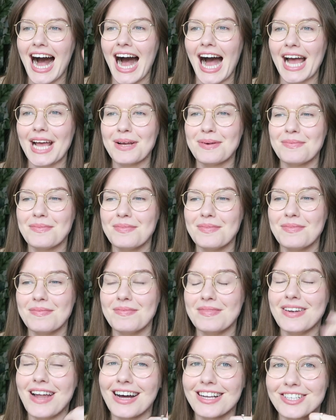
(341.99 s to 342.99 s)
I
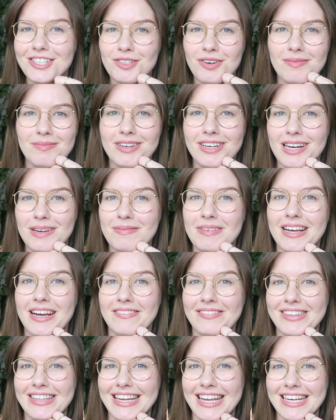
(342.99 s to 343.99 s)
am not sure I'm gonna pick
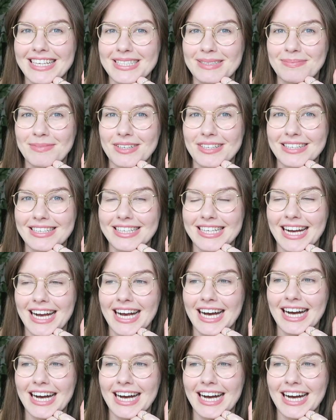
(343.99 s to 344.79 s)
up the next book.